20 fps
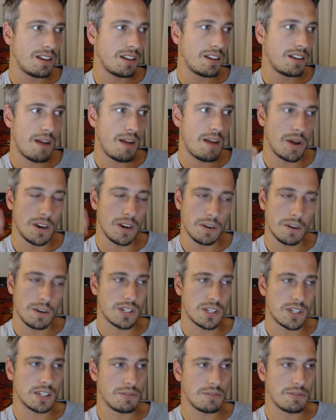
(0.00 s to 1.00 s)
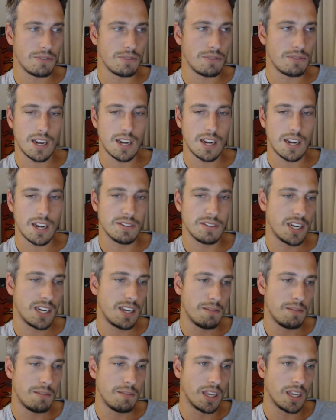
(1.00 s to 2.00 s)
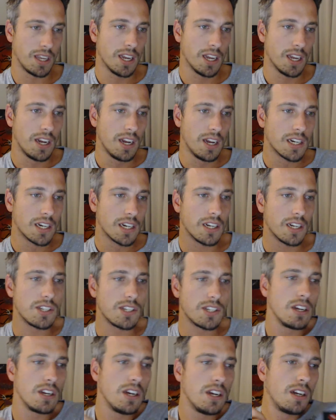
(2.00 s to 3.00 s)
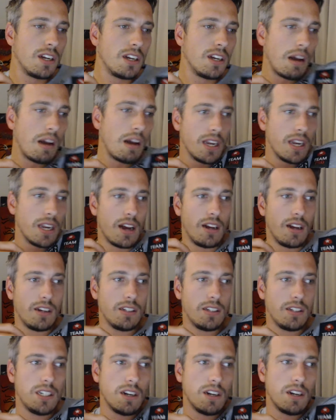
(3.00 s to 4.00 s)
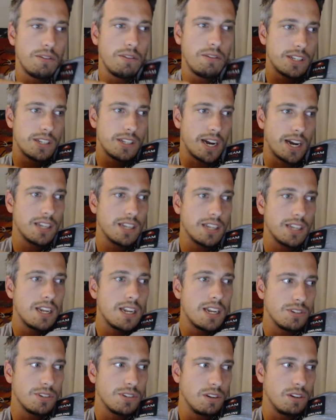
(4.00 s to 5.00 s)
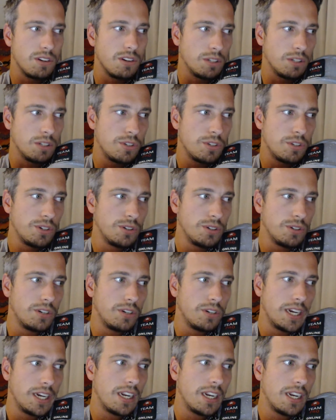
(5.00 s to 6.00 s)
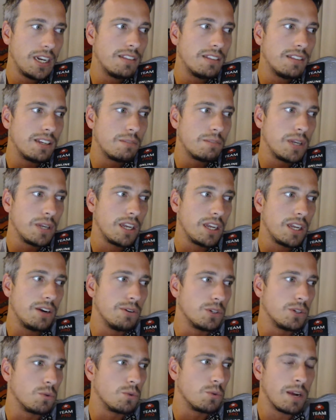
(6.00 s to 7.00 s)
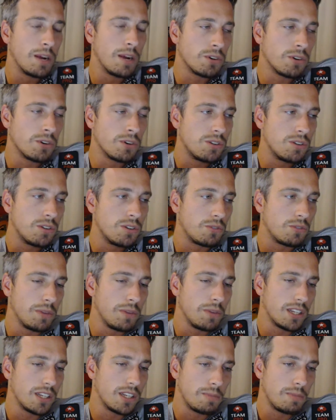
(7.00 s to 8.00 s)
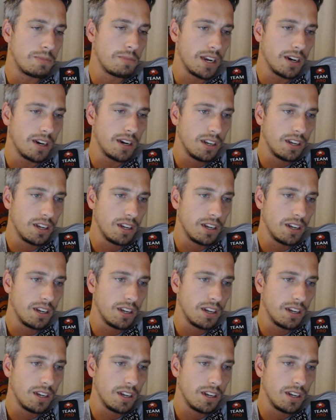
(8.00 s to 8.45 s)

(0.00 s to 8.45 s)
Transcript: I'm 100% convinced that I have that in me, because, I mean, you know, I reached the highest levels in Hold'em too, and I think PLO is way more suited for me as a player.